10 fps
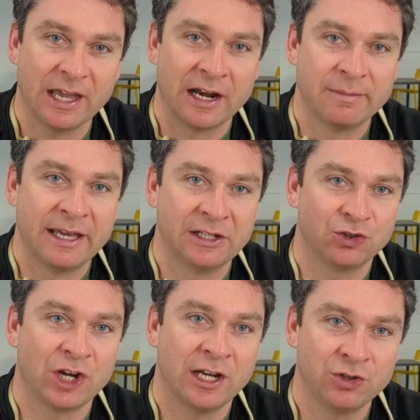and I made it
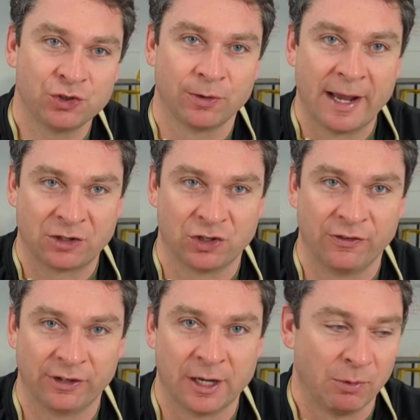change
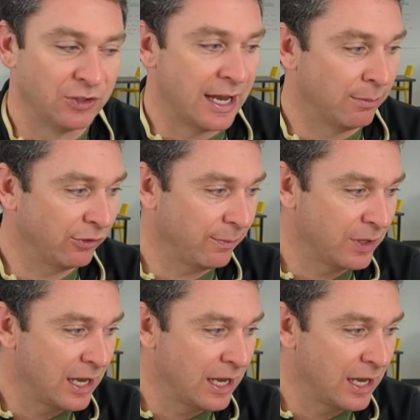directions a couple times.